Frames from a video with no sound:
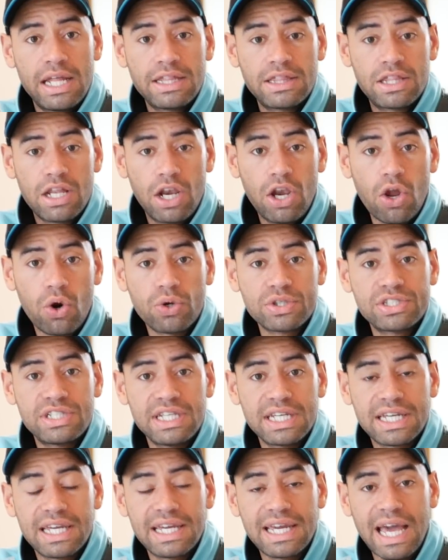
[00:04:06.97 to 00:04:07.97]
the lighter
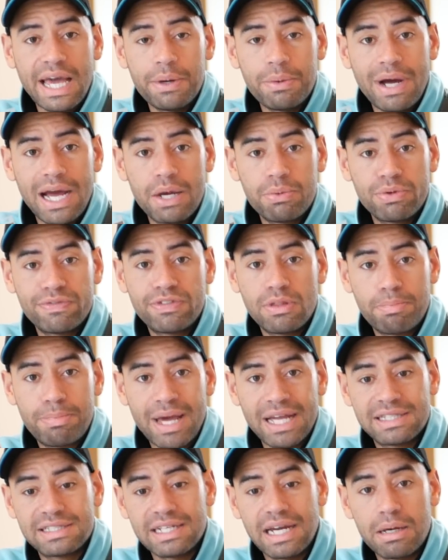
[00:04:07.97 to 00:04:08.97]
you can get away with, the
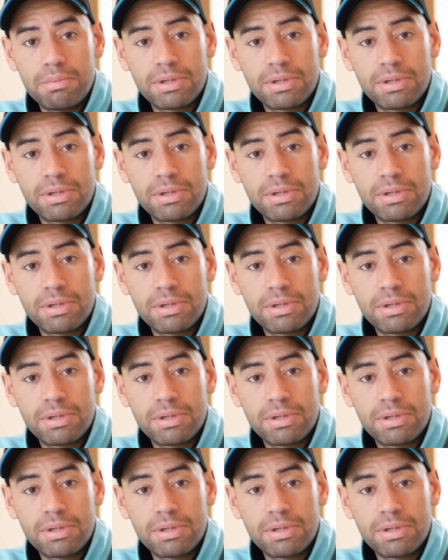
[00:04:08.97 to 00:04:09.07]
better,